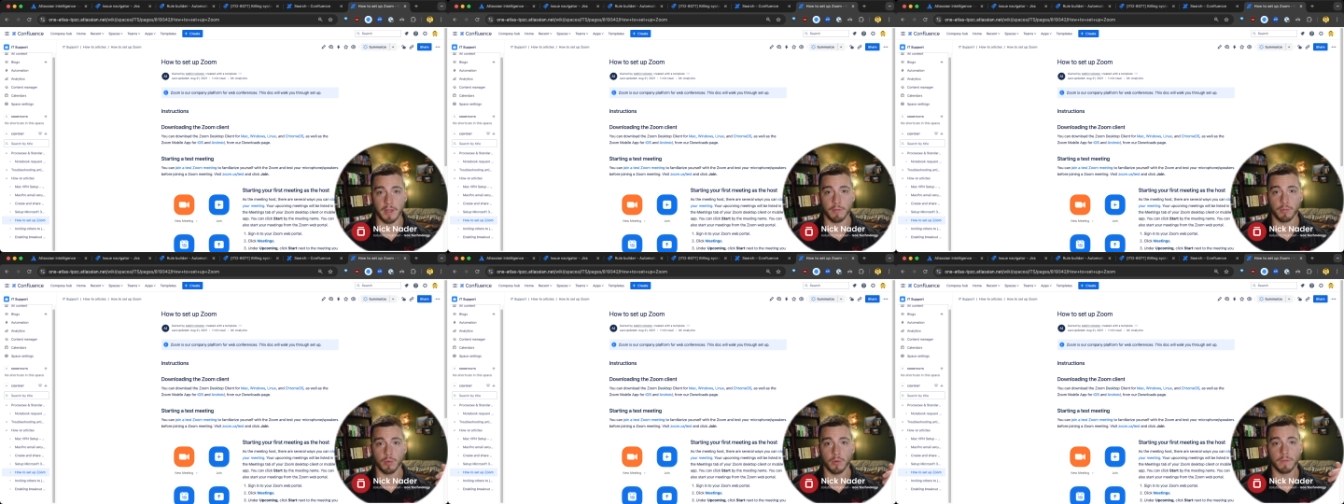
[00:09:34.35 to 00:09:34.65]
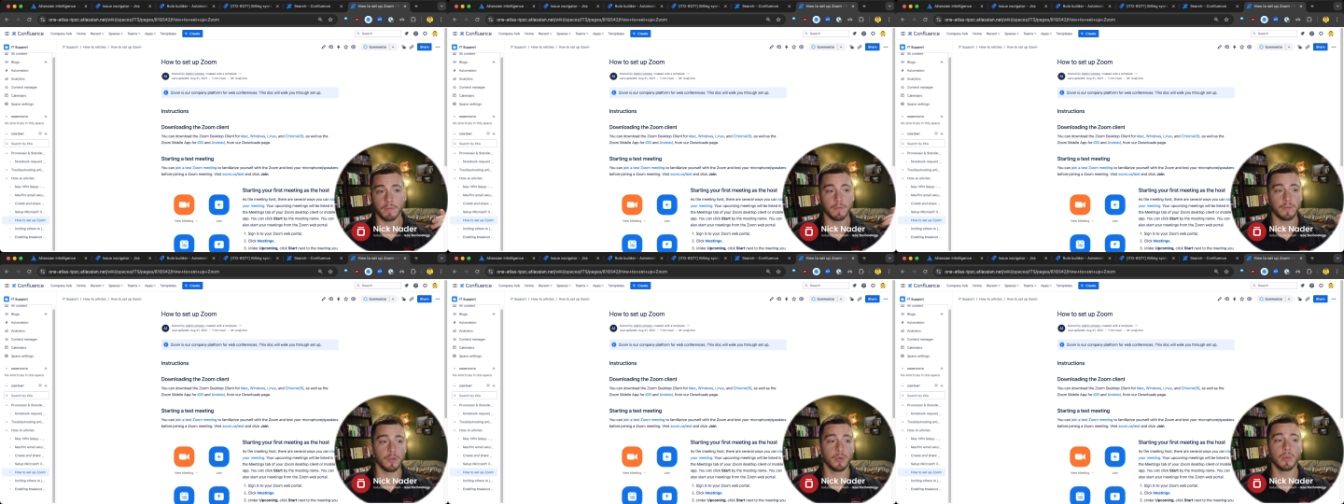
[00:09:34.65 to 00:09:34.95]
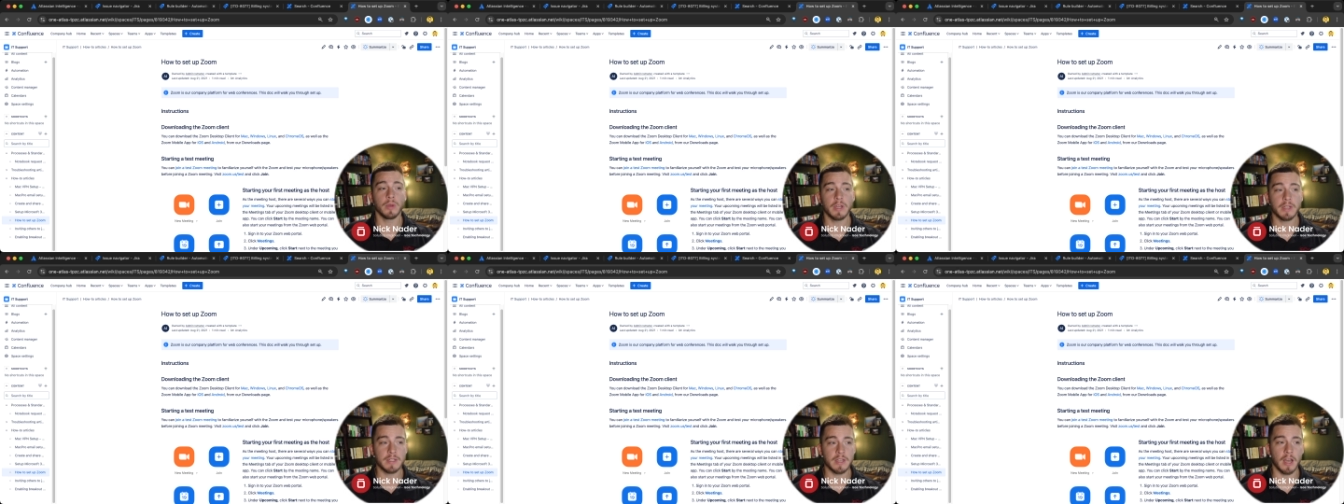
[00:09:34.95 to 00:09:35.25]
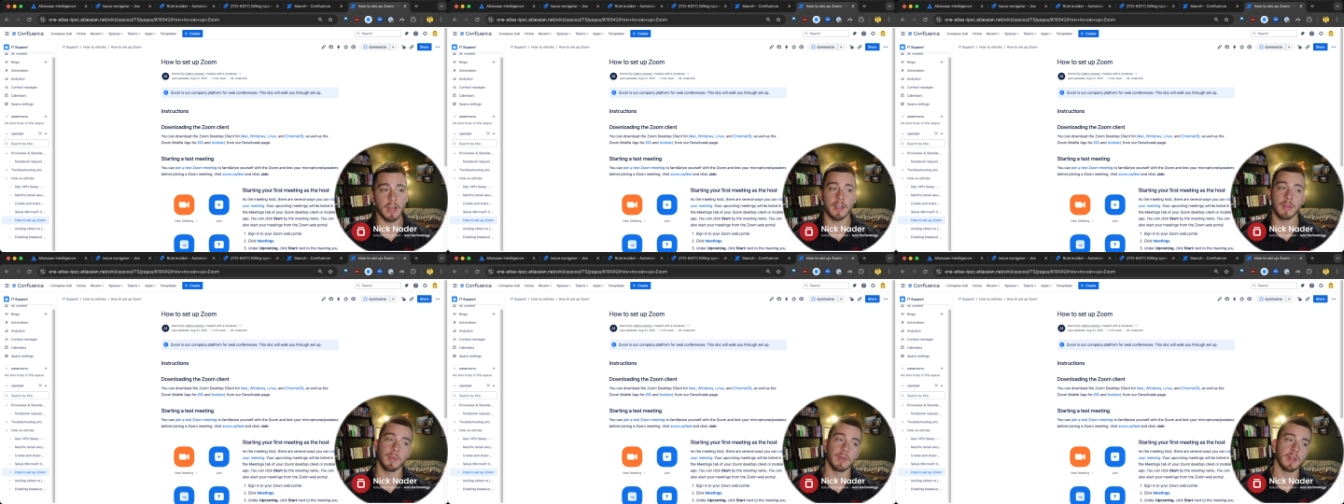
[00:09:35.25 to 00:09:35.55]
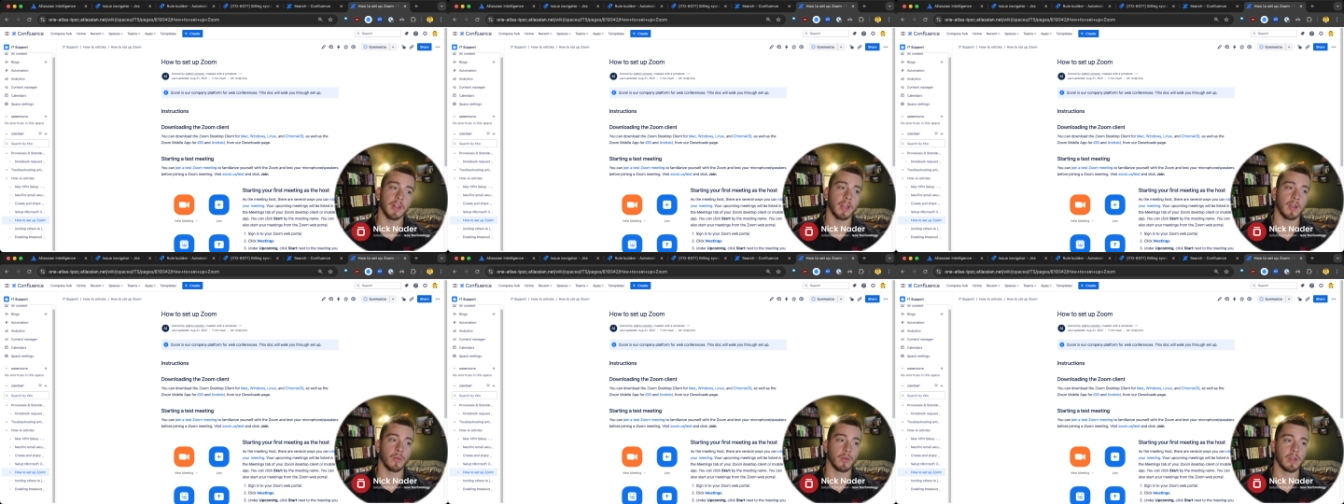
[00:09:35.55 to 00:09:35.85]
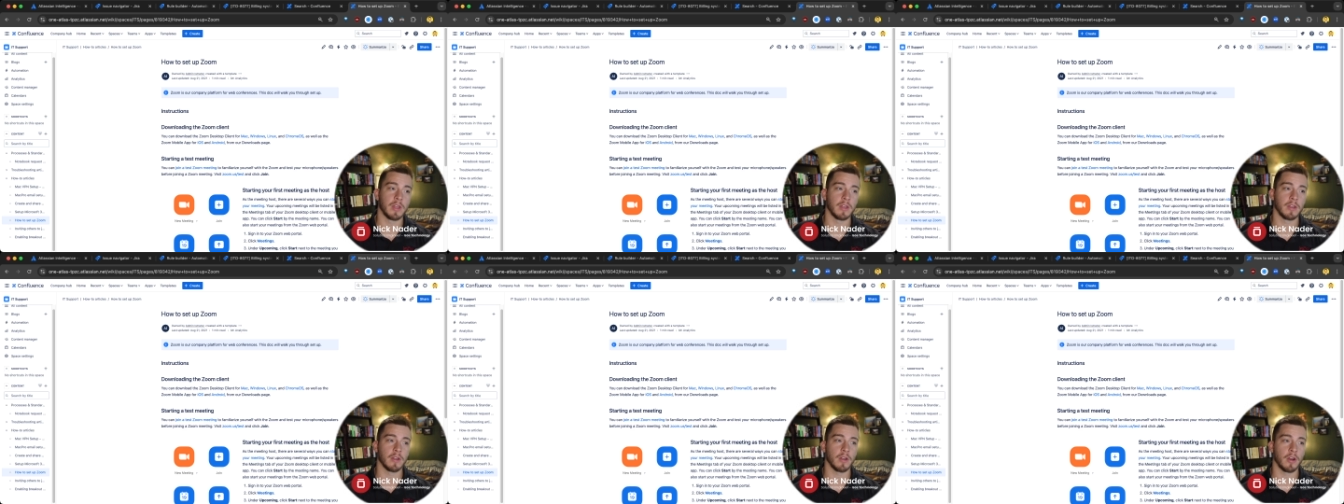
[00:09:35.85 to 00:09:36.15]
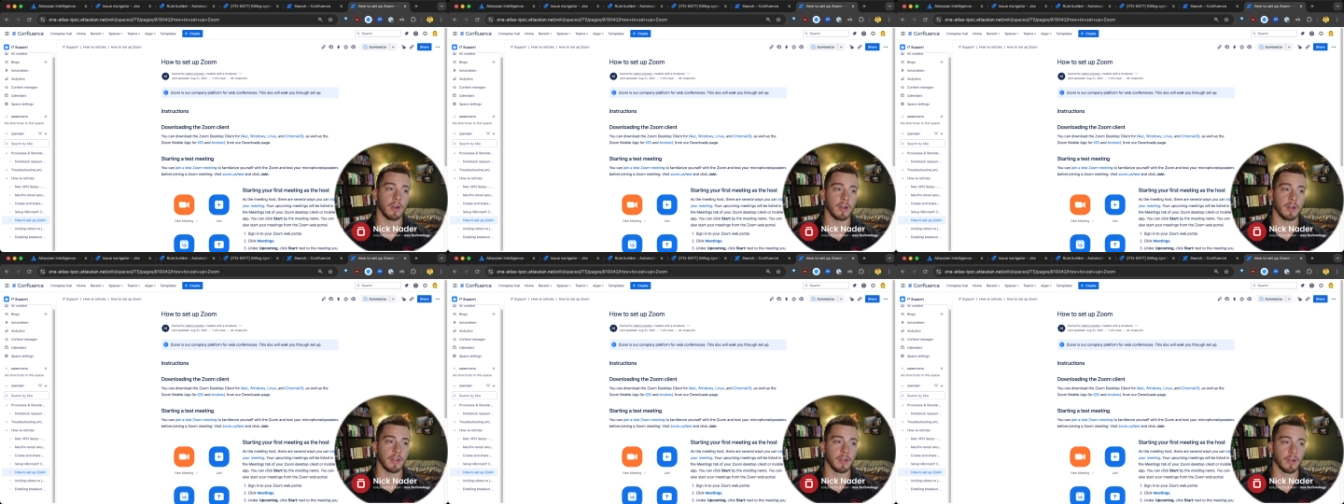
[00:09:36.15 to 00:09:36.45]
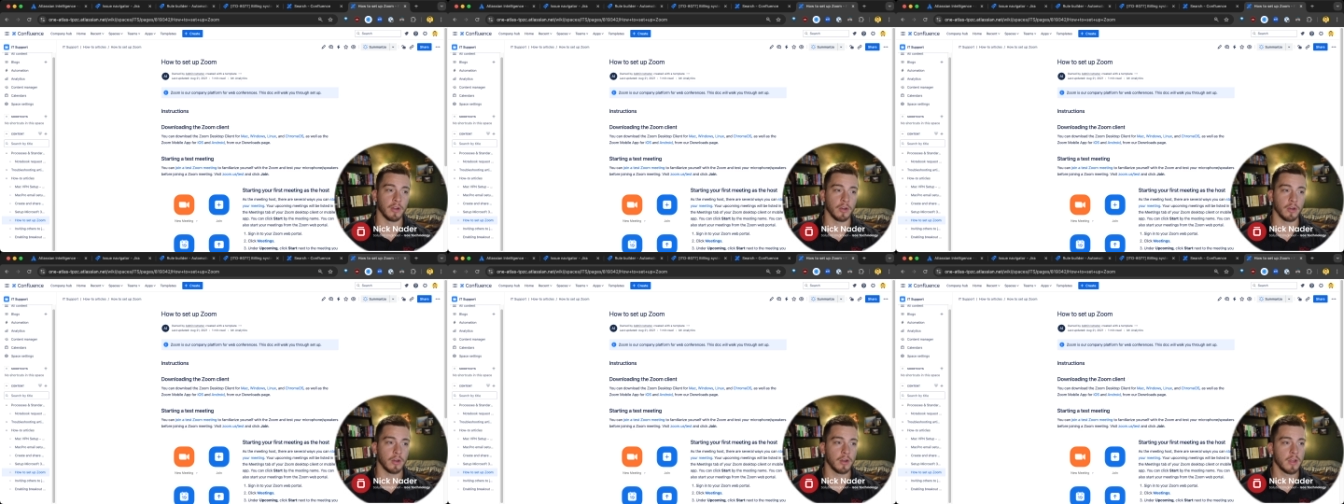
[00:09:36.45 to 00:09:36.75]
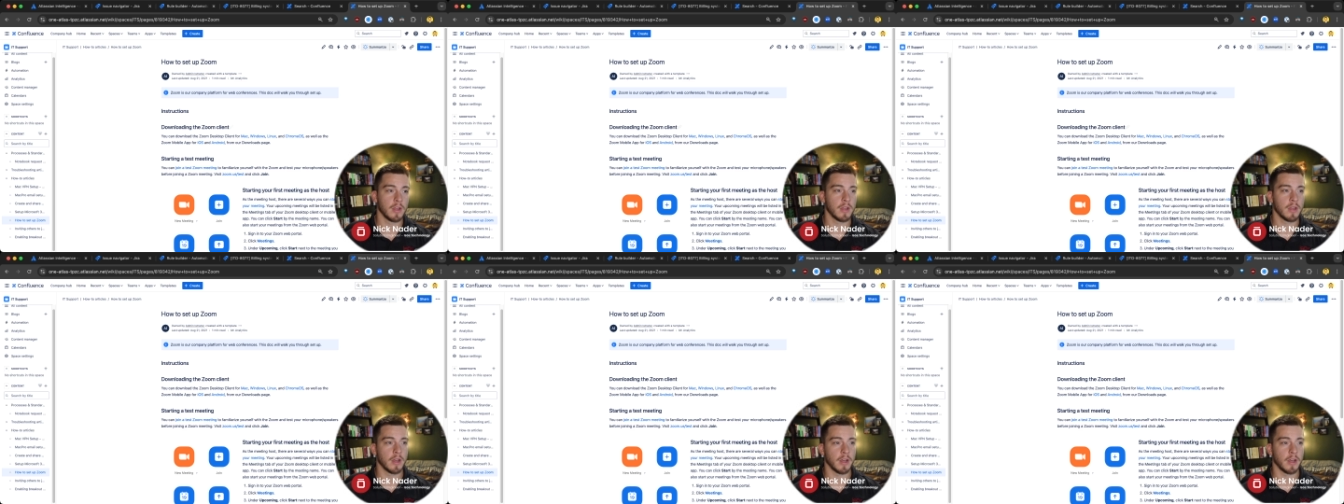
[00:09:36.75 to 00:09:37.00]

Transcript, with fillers: If we're viewing a document like we he are here,